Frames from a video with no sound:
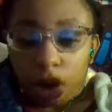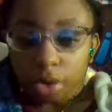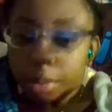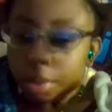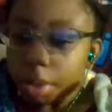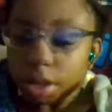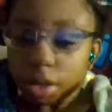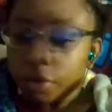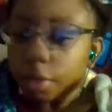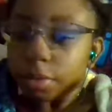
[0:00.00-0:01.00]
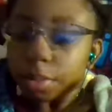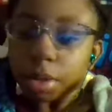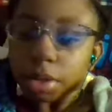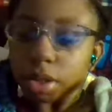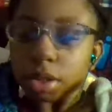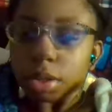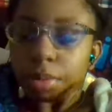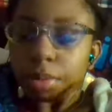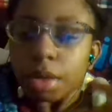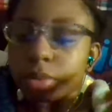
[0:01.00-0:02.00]
are depressed, if you have depression,
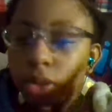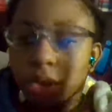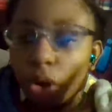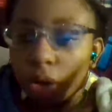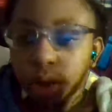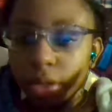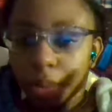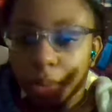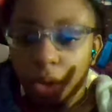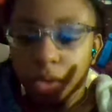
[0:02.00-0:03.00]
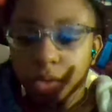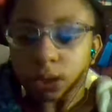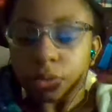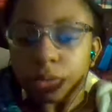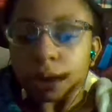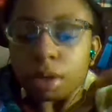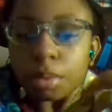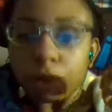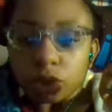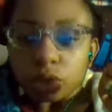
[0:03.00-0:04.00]
sometimes it's hard to think positive
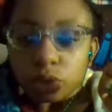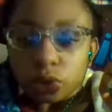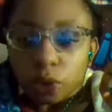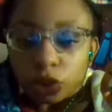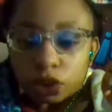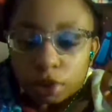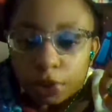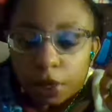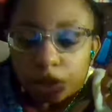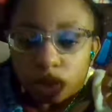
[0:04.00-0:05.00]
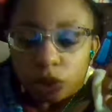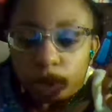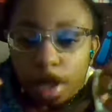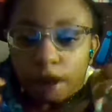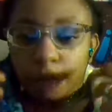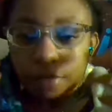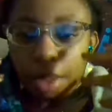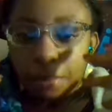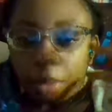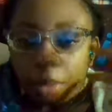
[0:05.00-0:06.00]
because sometimes you don't have
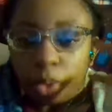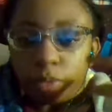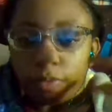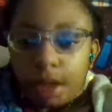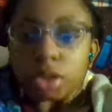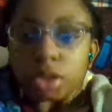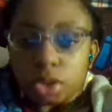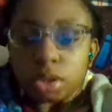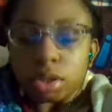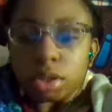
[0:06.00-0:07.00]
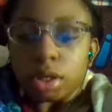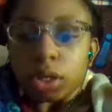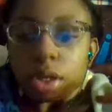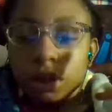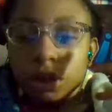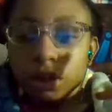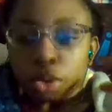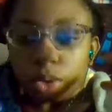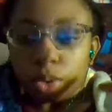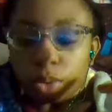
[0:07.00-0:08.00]
that motivation
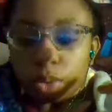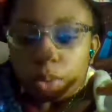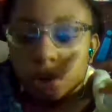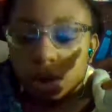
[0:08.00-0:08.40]
to